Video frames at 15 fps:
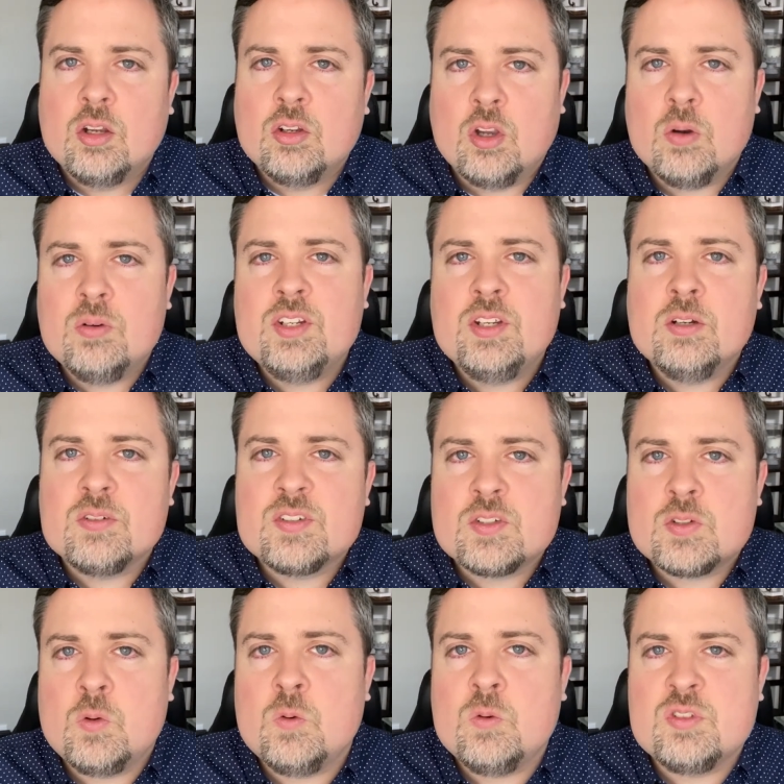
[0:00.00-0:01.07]
Go to your
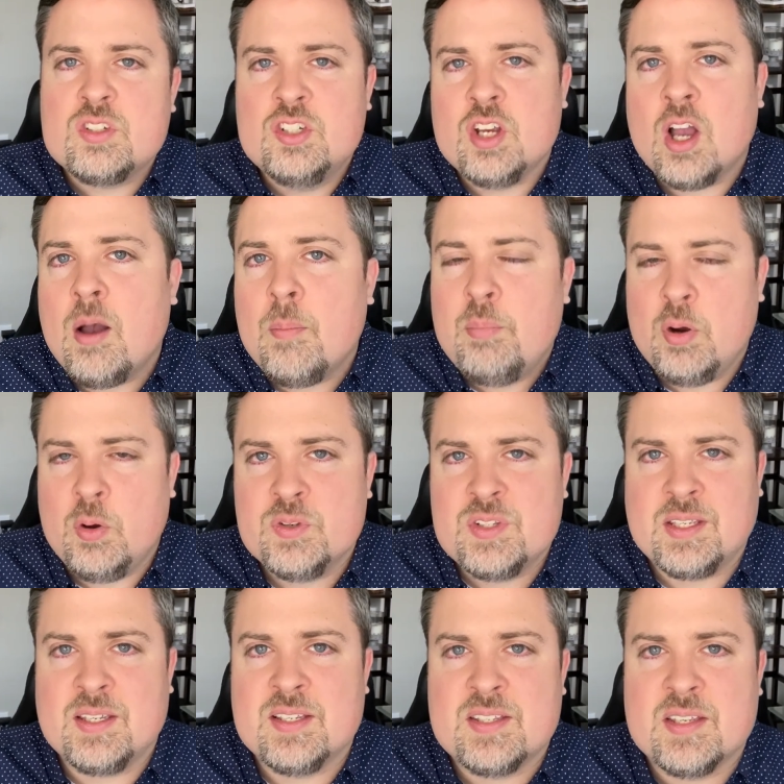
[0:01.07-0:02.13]
school's job
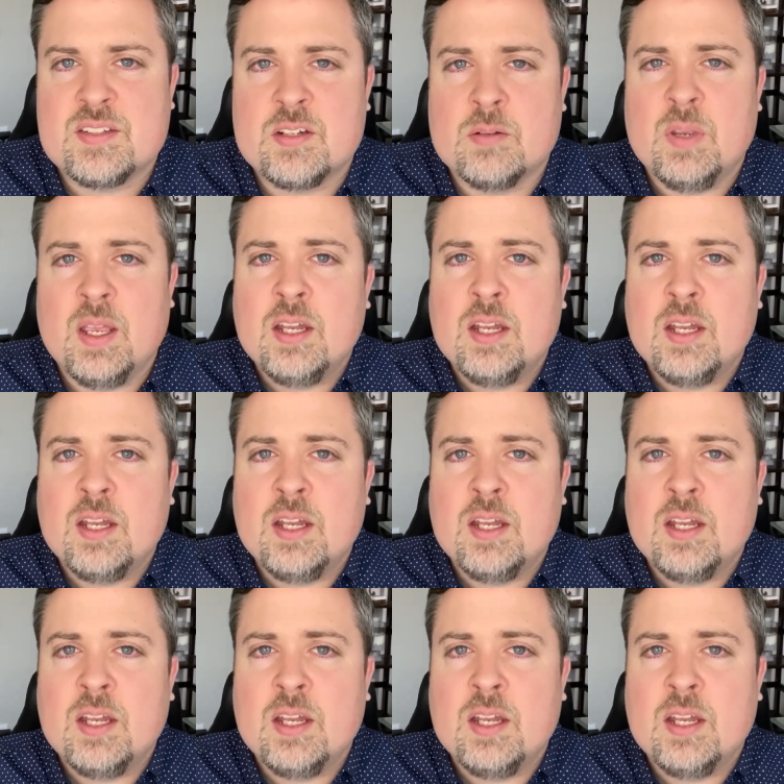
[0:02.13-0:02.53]
posting system